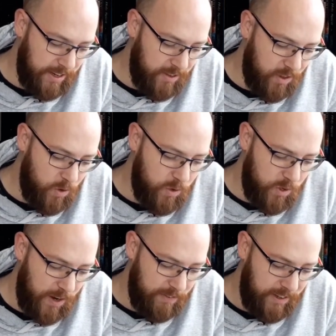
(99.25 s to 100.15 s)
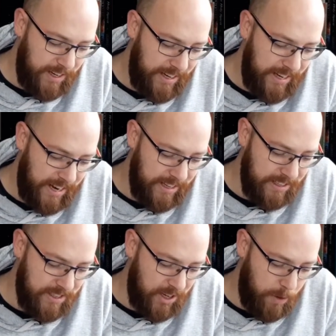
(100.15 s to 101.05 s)
Those who have clean
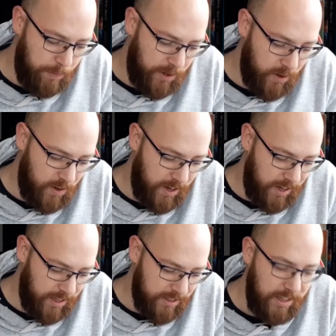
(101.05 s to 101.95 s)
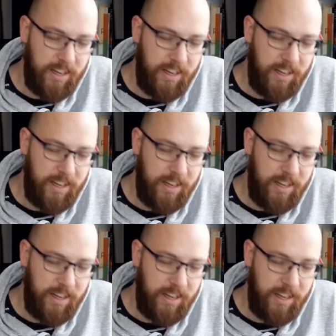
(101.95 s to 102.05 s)
hands and a pure heart.